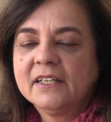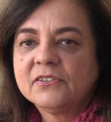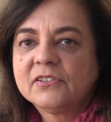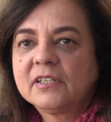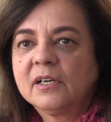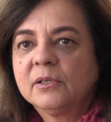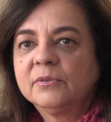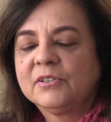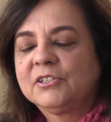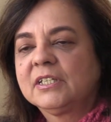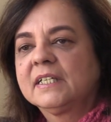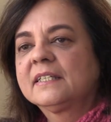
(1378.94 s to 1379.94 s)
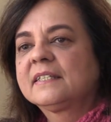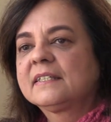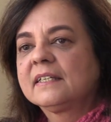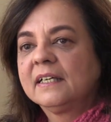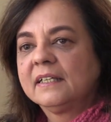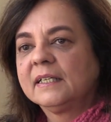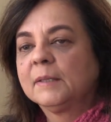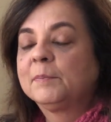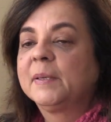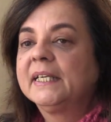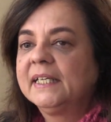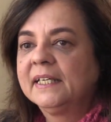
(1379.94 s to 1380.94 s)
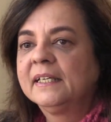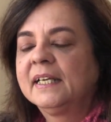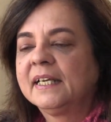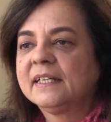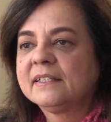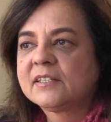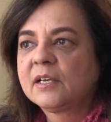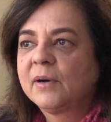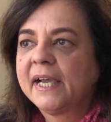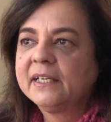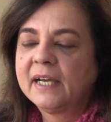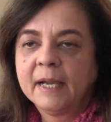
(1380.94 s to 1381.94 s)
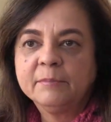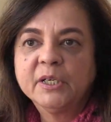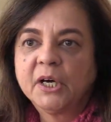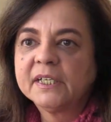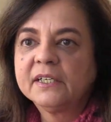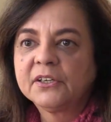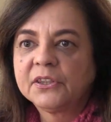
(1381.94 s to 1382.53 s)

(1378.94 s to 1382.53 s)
So, just an opinion, and so I, am not an